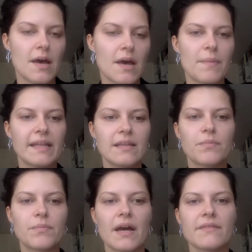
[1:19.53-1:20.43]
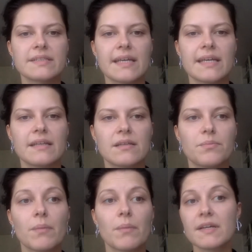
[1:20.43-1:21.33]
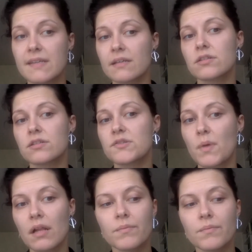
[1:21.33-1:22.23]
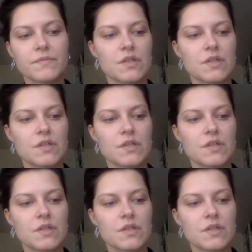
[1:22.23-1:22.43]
uh, mainly private and public sector as well.